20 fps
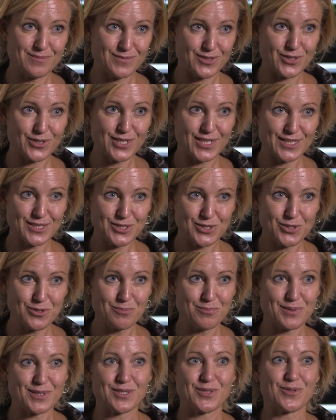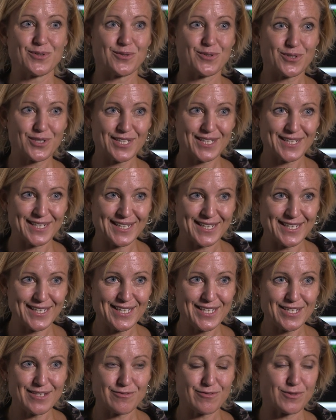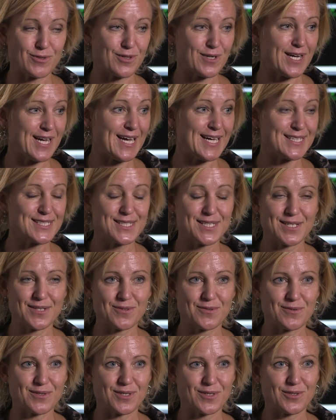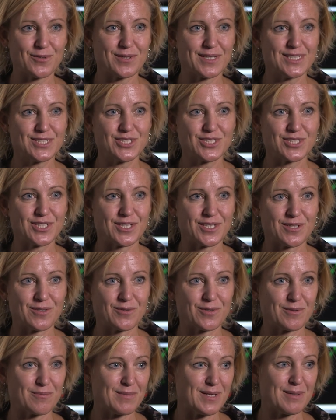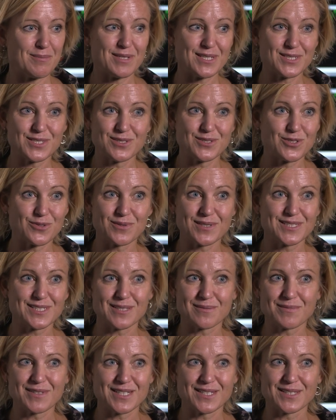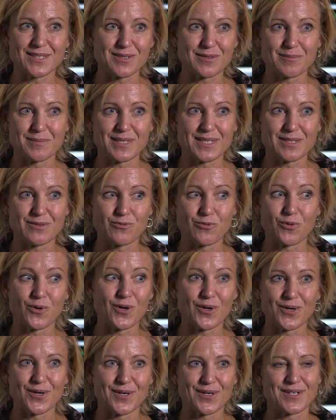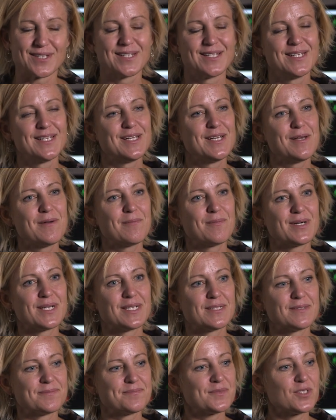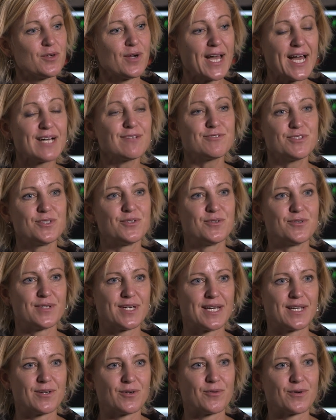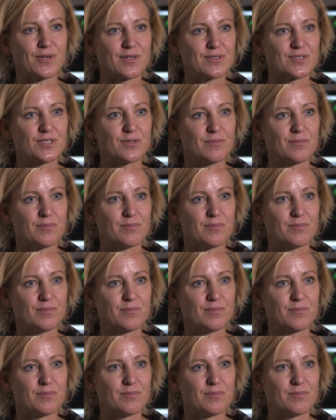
looking stupid or looking naive or asking the wrong question or maybe doing something a little bit wrong. But you have to do that in order